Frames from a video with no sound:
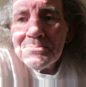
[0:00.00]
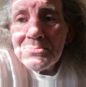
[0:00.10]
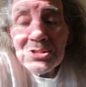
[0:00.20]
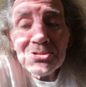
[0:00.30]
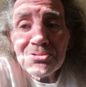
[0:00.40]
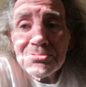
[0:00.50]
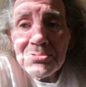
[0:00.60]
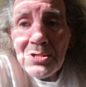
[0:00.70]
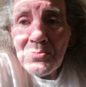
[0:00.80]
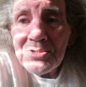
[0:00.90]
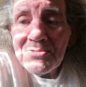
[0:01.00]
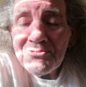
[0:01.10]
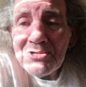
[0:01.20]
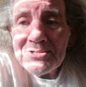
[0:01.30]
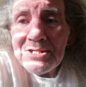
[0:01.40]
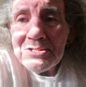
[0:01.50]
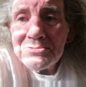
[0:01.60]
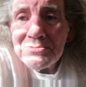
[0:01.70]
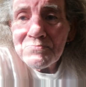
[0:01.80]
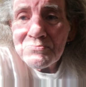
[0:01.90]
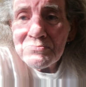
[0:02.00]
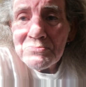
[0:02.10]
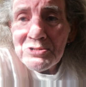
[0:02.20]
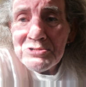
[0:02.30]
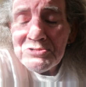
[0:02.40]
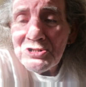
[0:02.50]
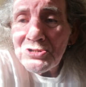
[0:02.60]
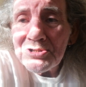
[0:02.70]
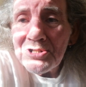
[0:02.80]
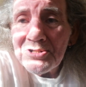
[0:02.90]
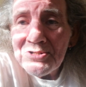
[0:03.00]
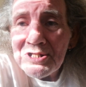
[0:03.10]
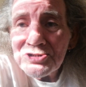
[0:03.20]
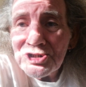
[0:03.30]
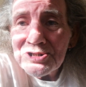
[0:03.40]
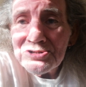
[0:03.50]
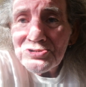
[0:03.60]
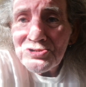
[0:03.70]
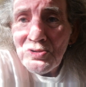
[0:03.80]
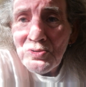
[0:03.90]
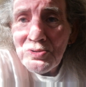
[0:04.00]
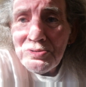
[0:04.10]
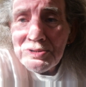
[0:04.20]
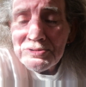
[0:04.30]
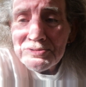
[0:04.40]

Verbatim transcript: which I wouldn't have found out. I didn't learn none of that shit at school.